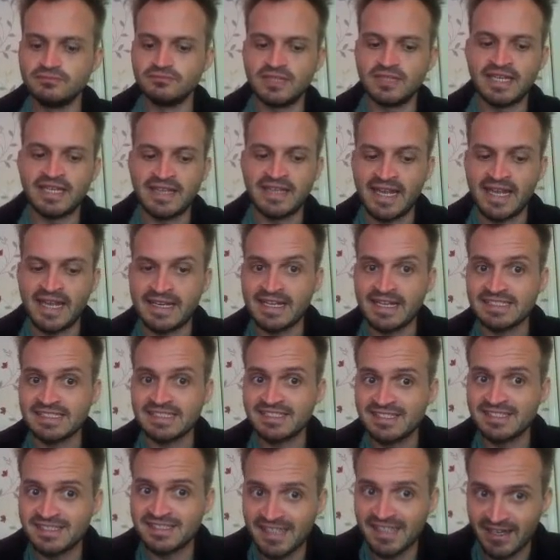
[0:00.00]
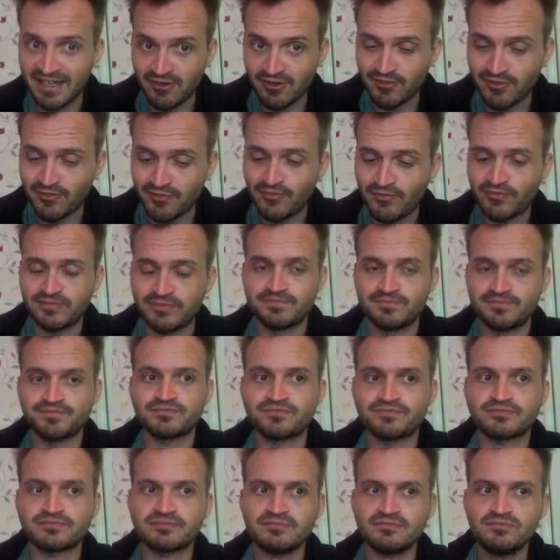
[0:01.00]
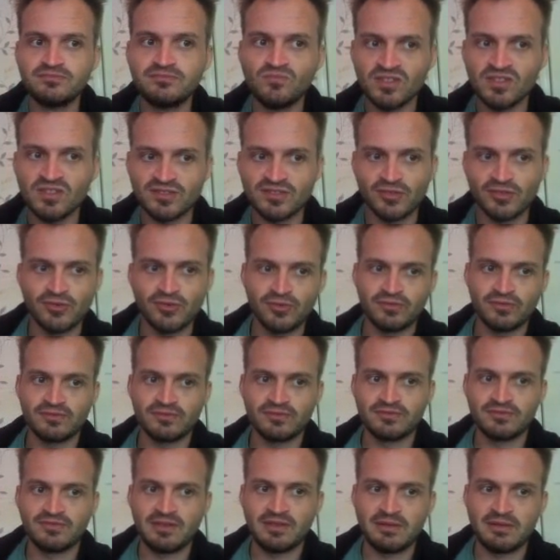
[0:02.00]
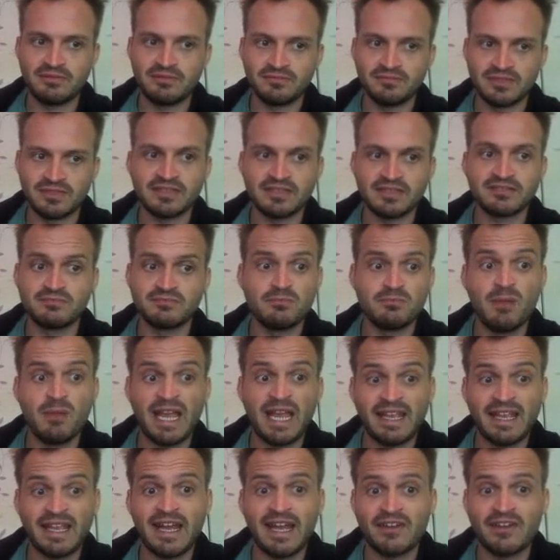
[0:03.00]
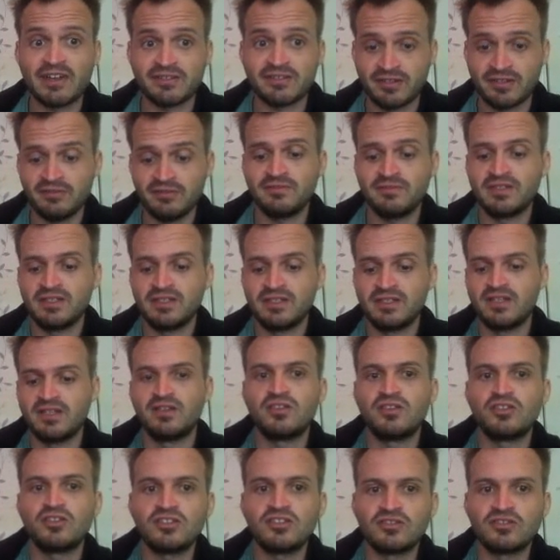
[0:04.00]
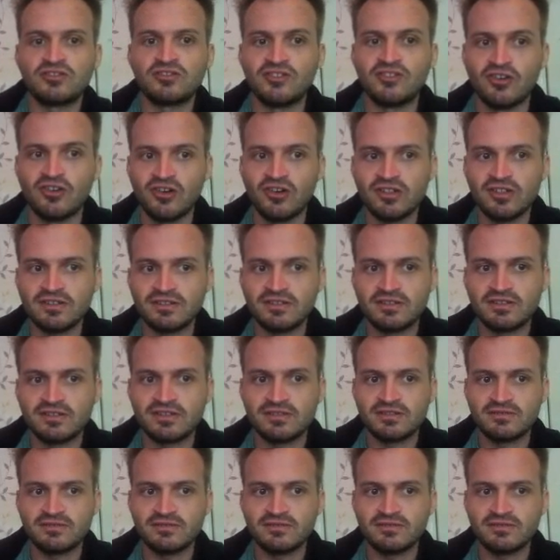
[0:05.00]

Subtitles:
and then self, so that's my character, dot